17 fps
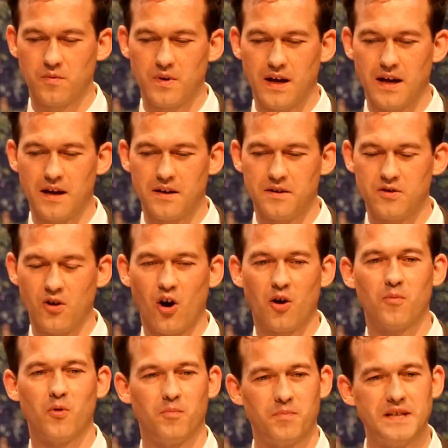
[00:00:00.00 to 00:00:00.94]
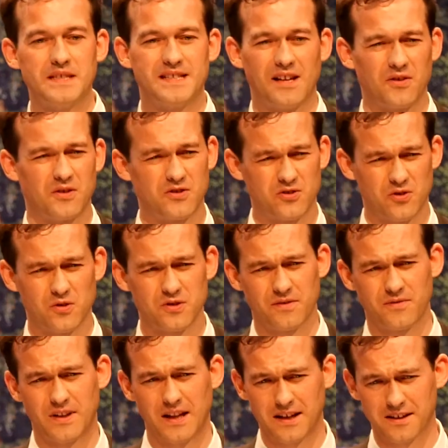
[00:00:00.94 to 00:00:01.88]
normal B cell
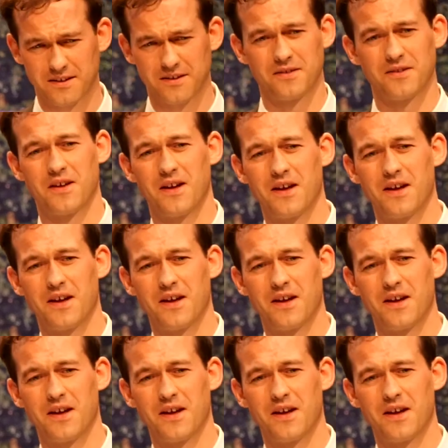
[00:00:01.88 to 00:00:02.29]
controls, if you like,